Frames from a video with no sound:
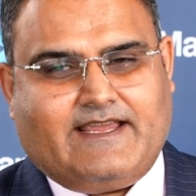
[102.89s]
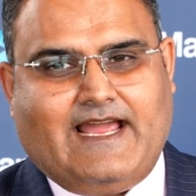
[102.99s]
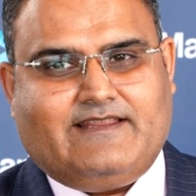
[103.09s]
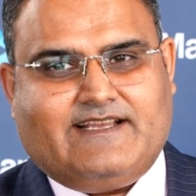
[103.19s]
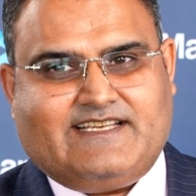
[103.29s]

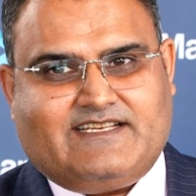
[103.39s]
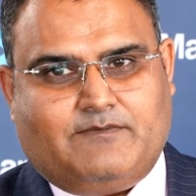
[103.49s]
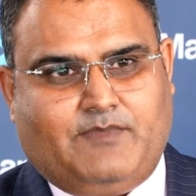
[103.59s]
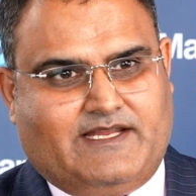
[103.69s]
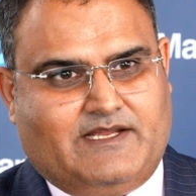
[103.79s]
Can they set
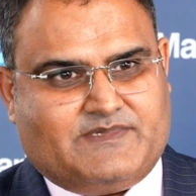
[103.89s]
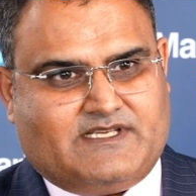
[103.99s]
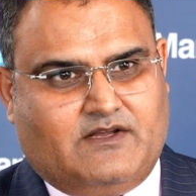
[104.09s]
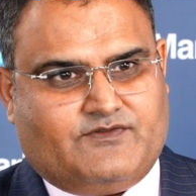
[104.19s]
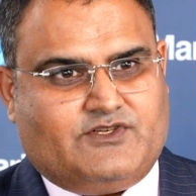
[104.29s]
up by
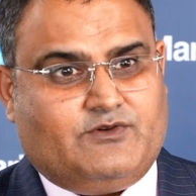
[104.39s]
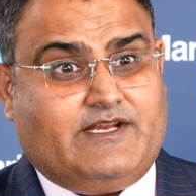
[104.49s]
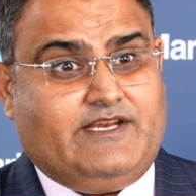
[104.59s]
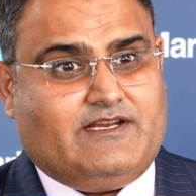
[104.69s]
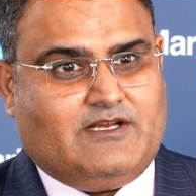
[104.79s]
themselves? Do
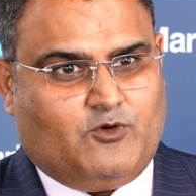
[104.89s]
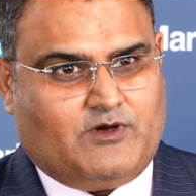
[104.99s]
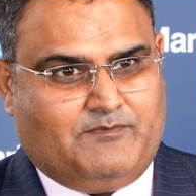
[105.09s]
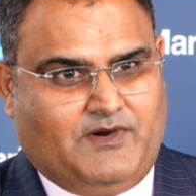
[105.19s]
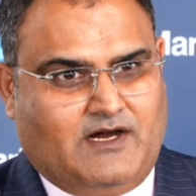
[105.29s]
they need a
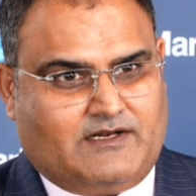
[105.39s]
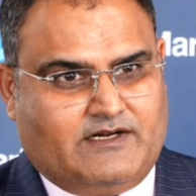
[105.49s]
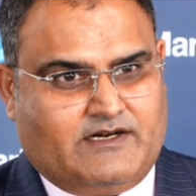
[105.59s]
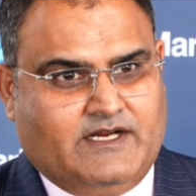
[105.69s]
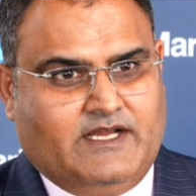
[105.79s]
local
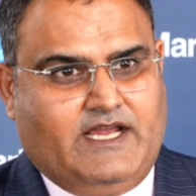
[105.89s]
partner?